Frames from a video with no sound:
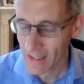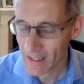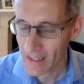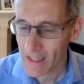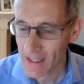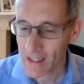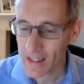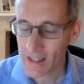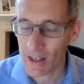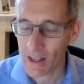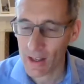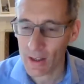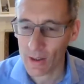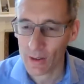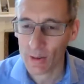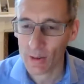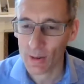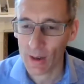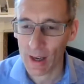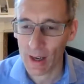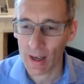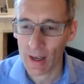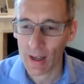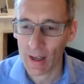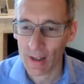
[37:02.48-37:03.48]
so,
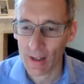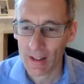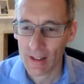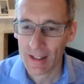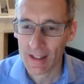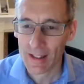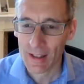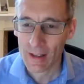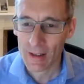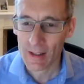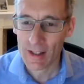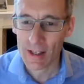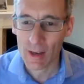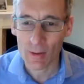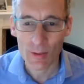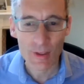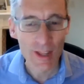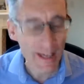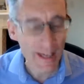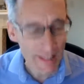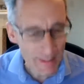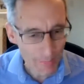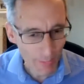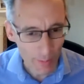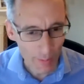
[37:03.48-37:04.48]
uh, so
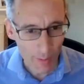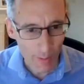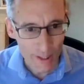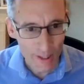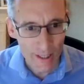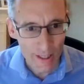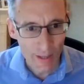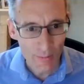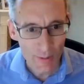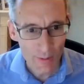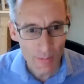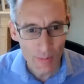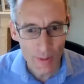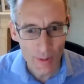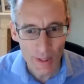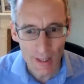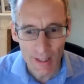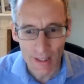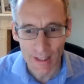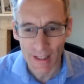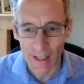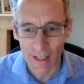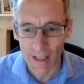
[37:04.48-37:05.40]
thanks very much, everybody.